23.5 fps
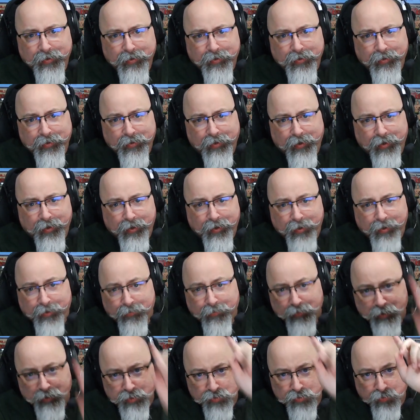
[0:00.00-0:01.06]

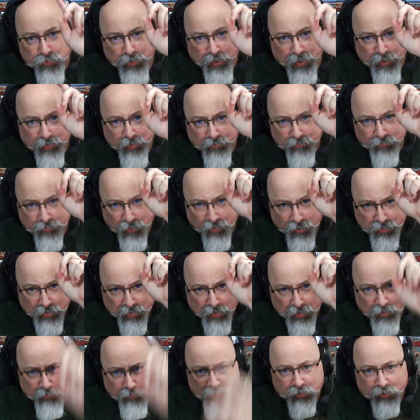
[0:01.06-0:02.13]
which we knocked that
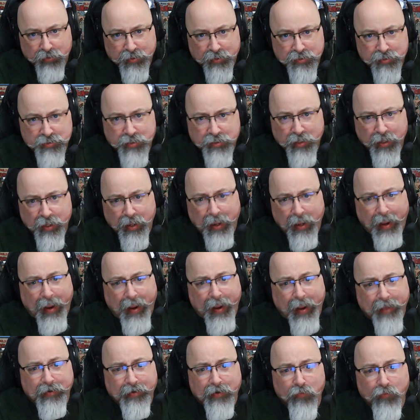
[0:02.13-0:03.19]
off the list,
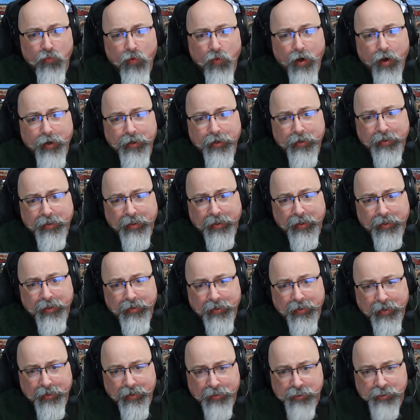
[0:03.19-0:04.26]
and I wanted to get
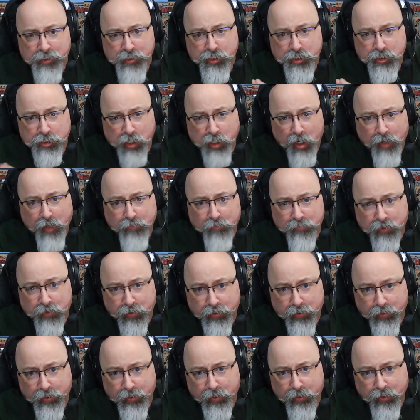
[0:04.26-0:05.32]
a
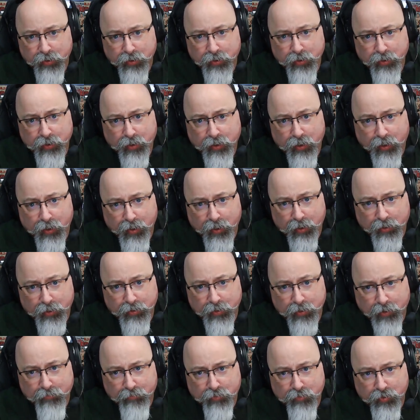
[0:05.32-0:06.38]
Schomburg
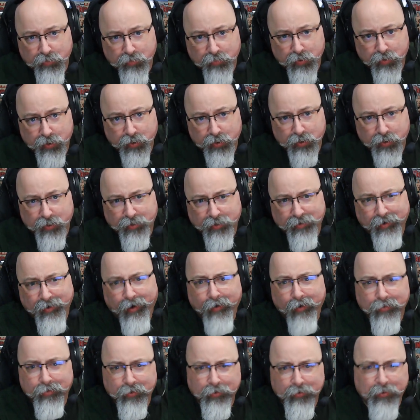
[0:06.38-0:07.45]
covered book,
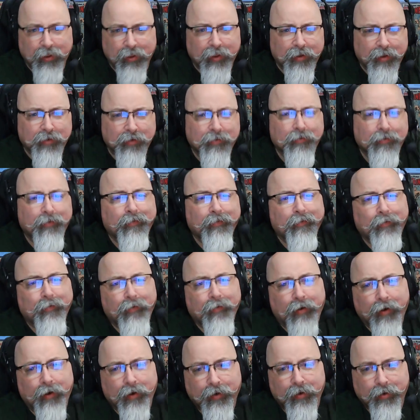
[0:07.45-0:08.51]
other than
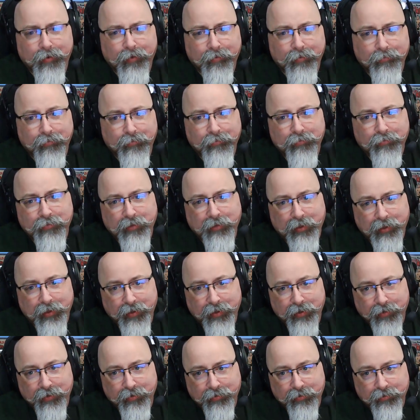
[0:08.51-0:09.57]

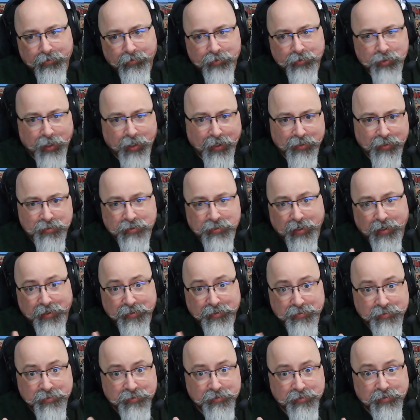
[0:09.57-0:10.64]
the Giant
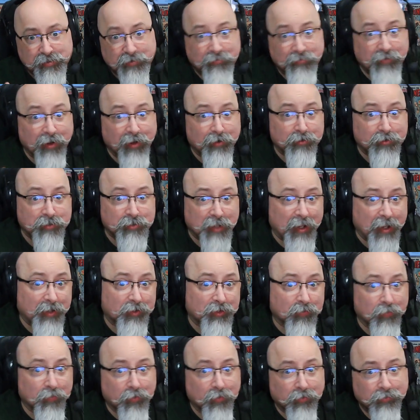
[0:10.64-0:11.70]
Size Invaders
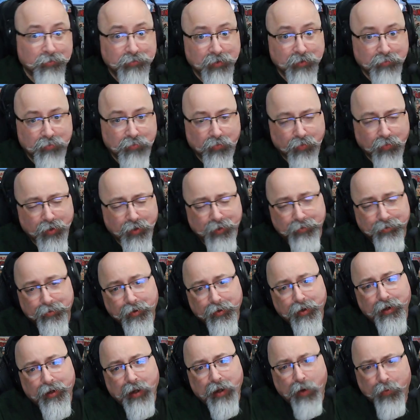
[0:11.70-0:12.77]
Annual number one.
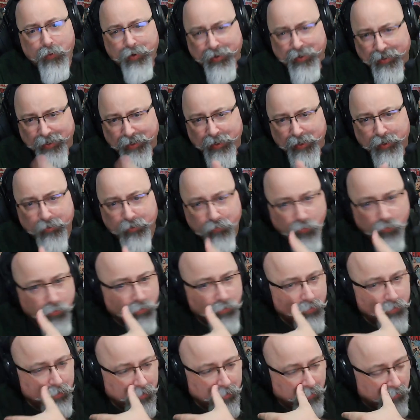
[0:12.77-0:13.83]
I wanted to get a,
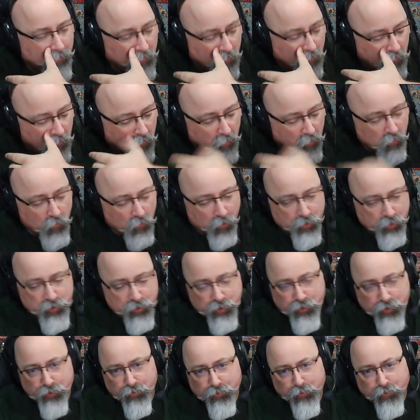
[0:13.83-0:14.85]
you know, World War II